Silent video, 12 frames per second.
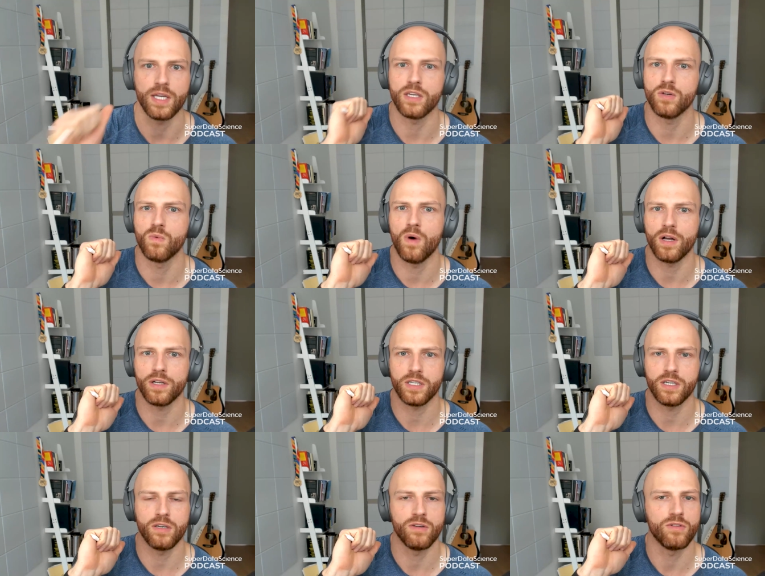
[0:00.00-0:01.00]
you want to
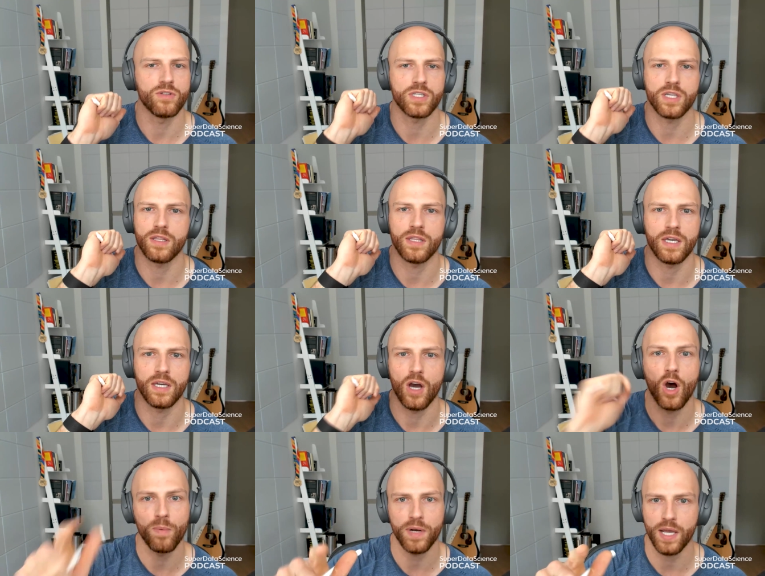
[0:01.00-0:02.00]
use the
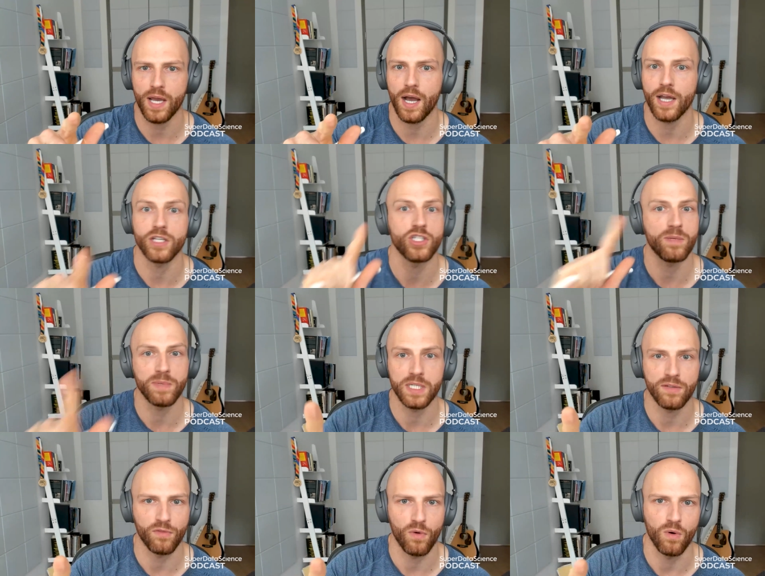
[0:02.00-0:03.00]
OpenAI
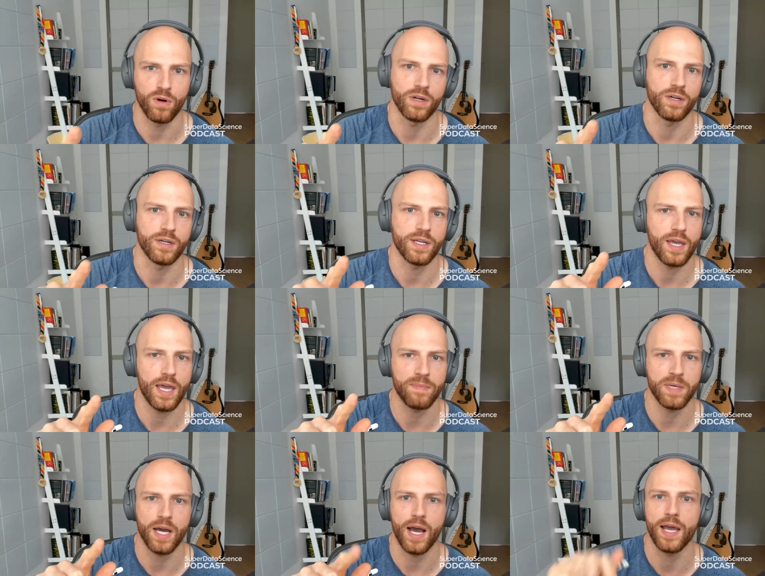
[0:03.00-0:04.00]
GPT-4
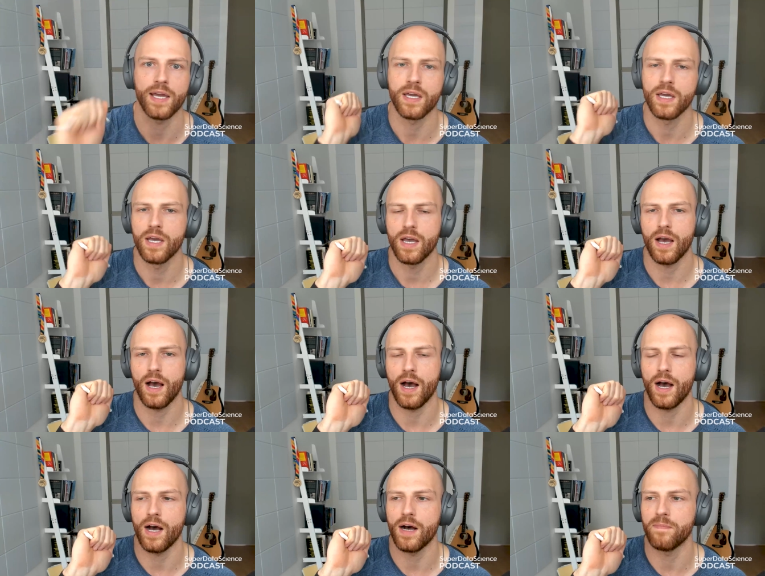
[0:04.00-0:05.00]
API.
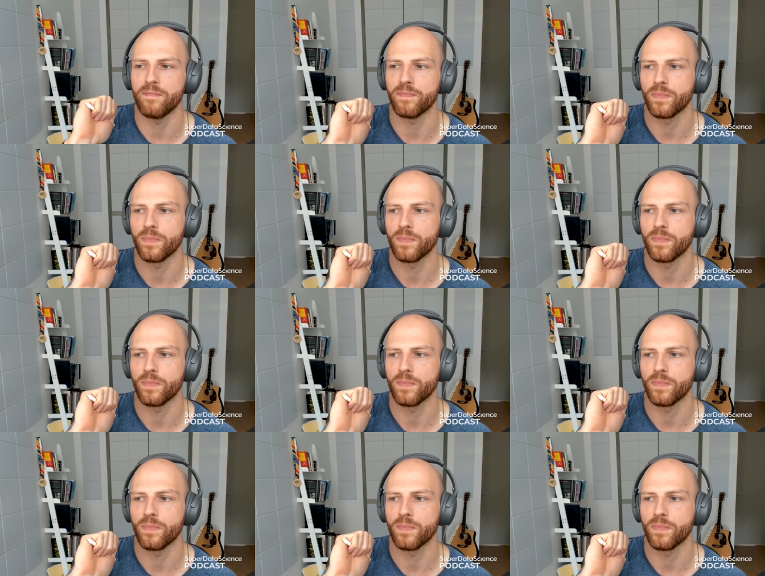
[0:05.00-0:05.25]
Um,